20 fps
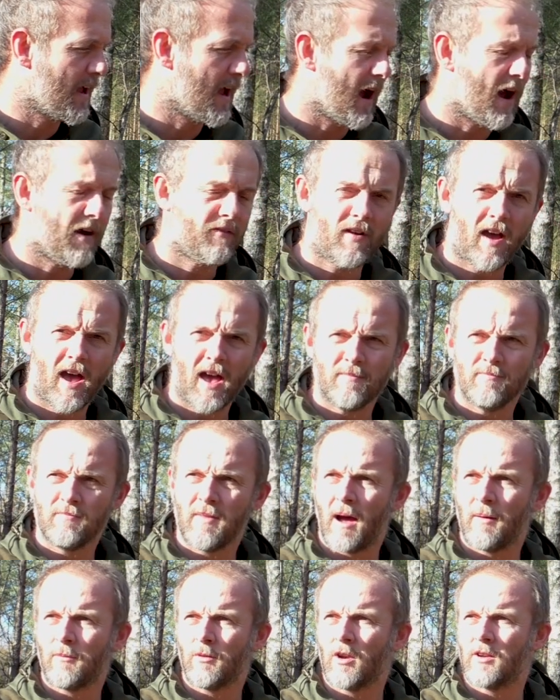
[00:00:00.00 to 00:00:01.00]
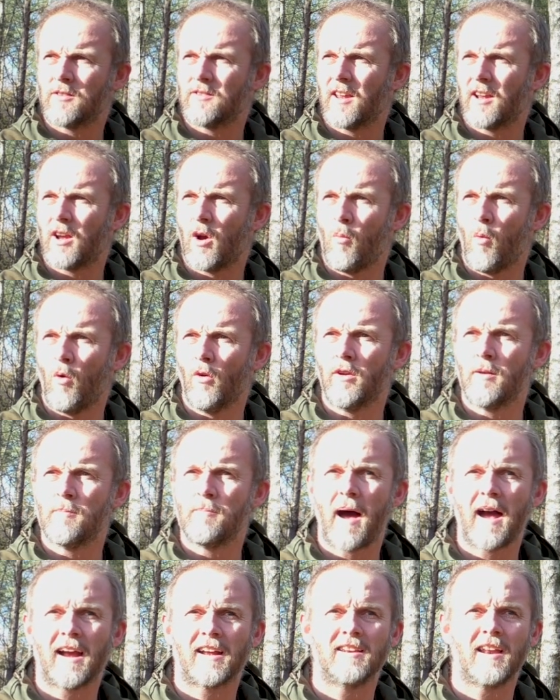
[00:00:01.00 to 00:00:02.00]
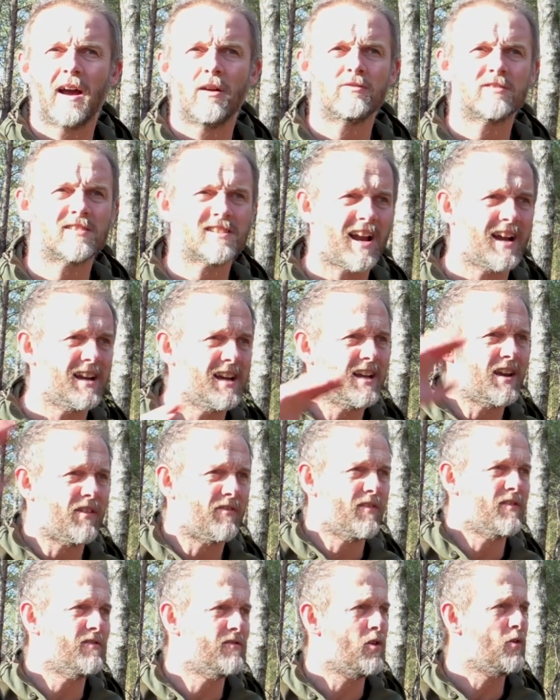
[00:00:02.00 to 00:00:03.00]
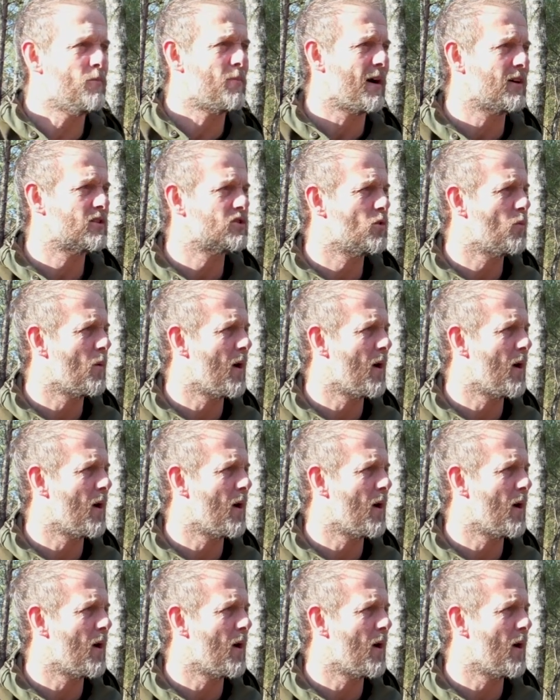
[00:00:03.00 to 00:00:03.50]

i am um, going to take a wander back now, slightly different route back to